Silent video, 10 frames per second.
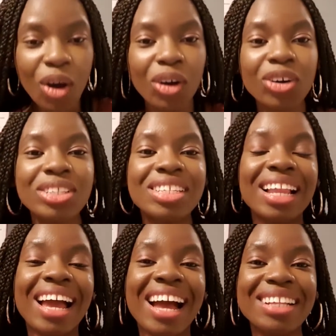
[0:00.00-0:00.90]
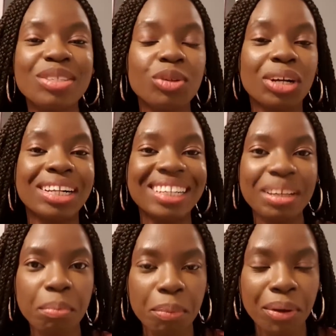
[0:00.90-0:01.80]
until I had to
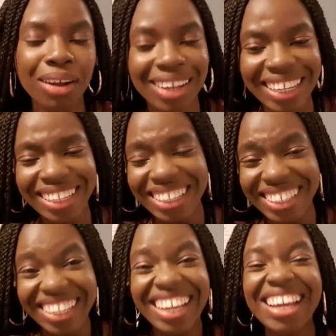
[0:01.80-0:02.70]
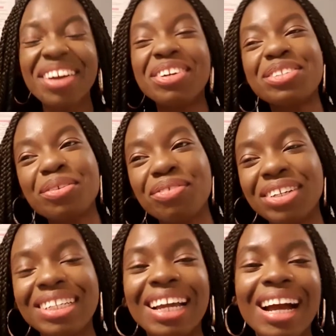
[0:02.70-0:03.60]
clip it was so
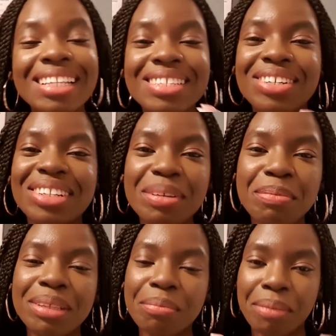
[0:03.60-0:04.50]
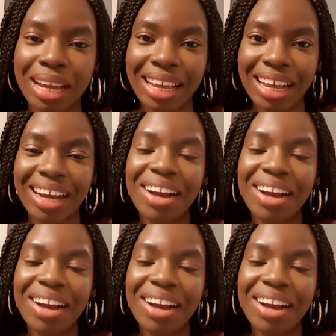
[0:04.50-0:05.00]
funny, I had to clip the mic